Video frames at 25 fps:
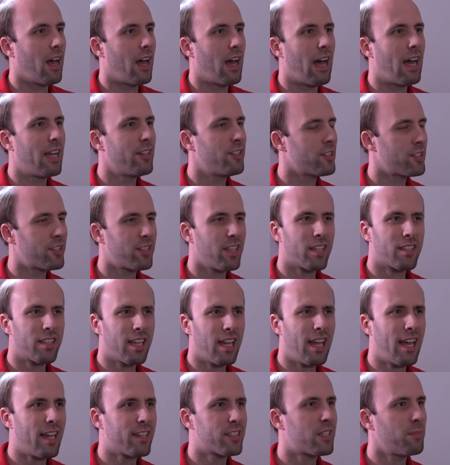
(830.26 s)
I just think
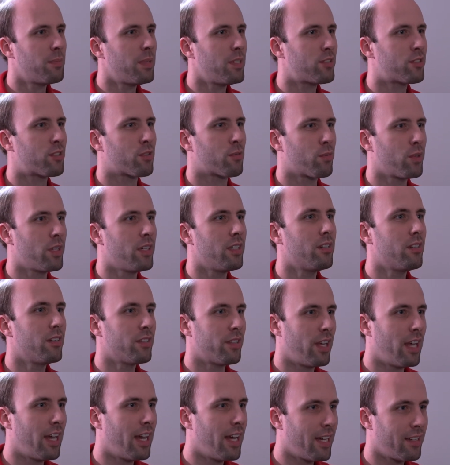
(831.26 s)
that has to be surreal
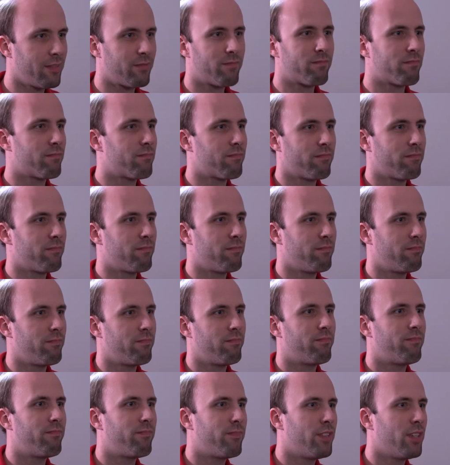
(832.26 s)
that
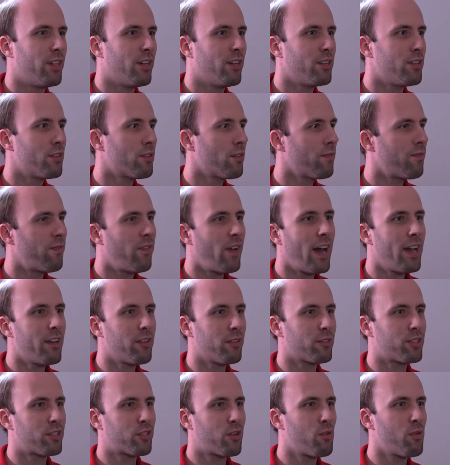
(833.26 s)
your
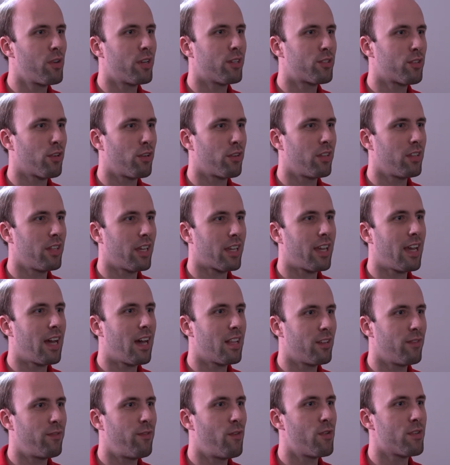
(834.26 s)
final scoring total at
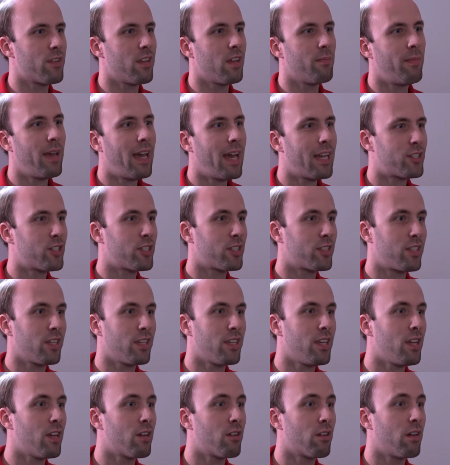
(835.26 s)
California matches the
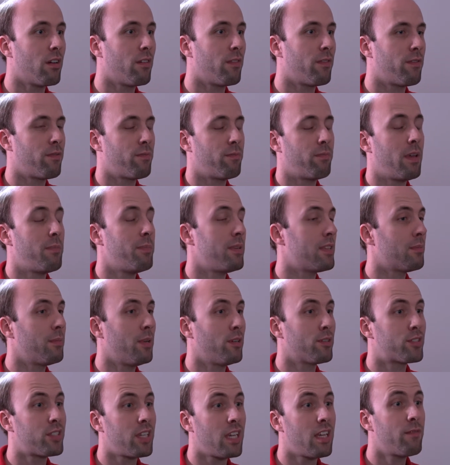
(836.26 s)
year of maybe the
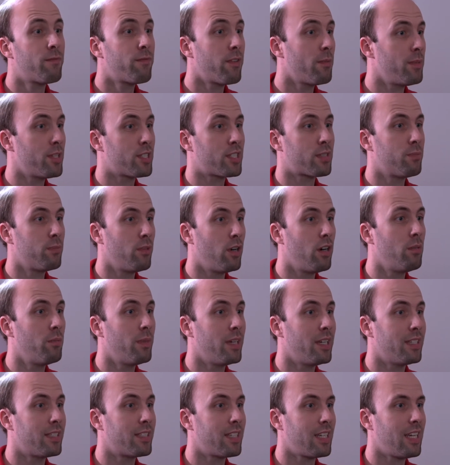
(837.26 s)
most infamous
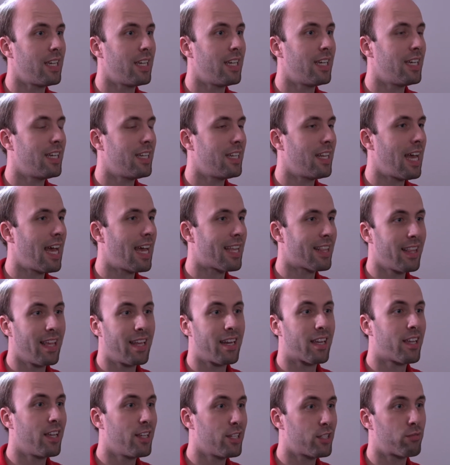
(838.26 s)
moment in
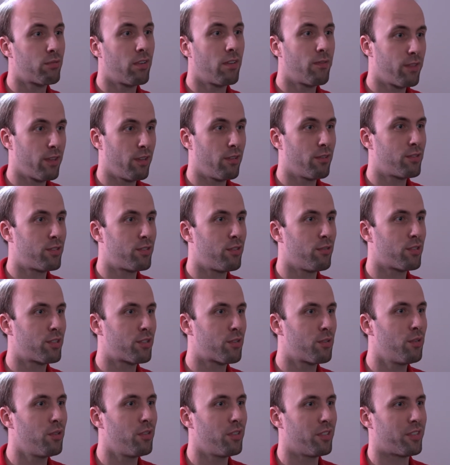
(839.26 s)
athletic history for those 2 schools.